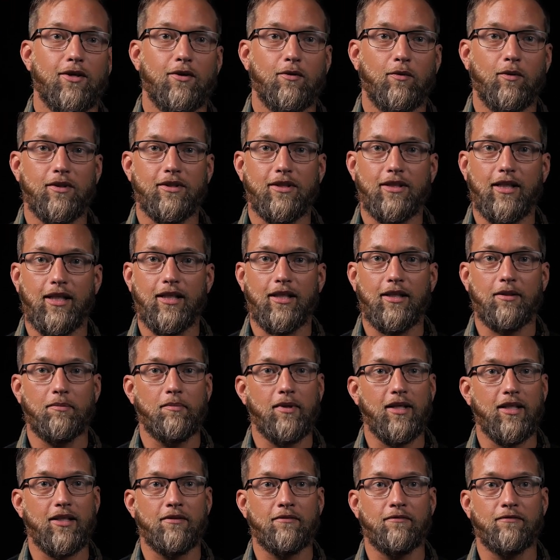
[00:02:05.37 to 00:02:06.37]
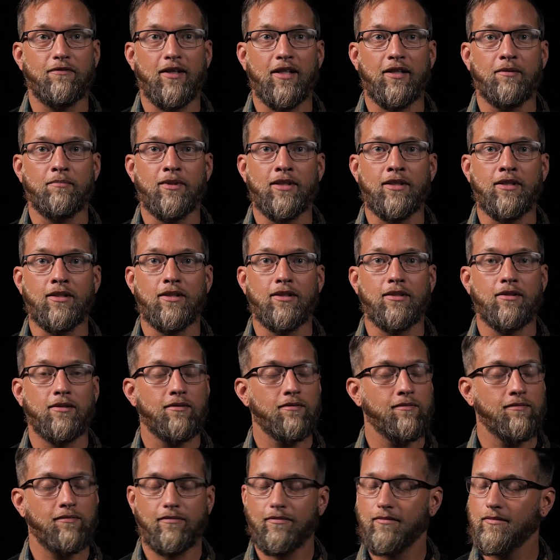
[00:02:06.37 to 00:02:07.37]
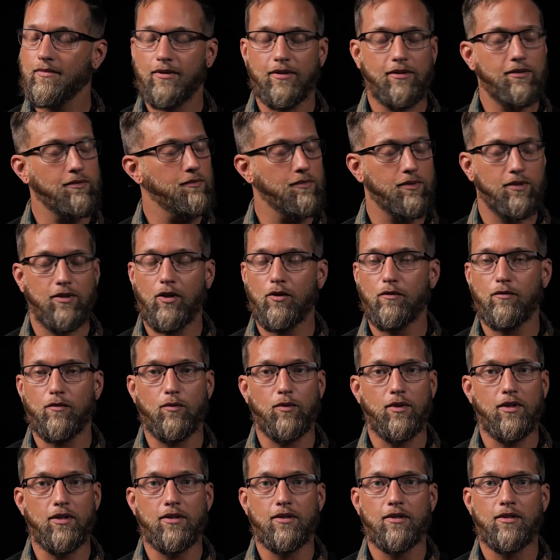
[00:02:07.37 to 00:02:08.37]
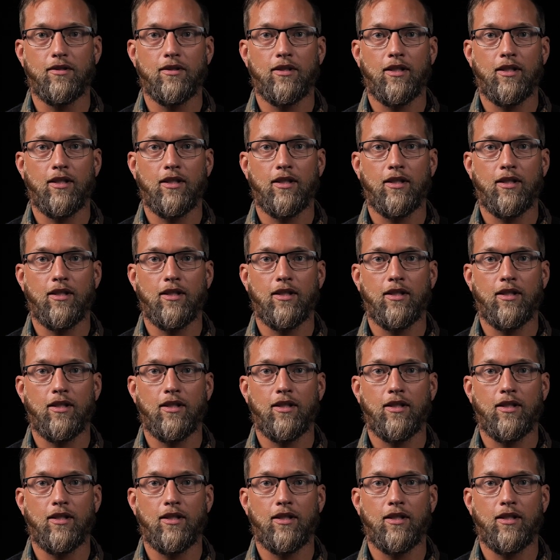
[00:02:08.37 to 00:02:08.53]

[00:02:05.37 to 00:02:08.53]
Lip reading: Once I hit methamphetamines, it was over with.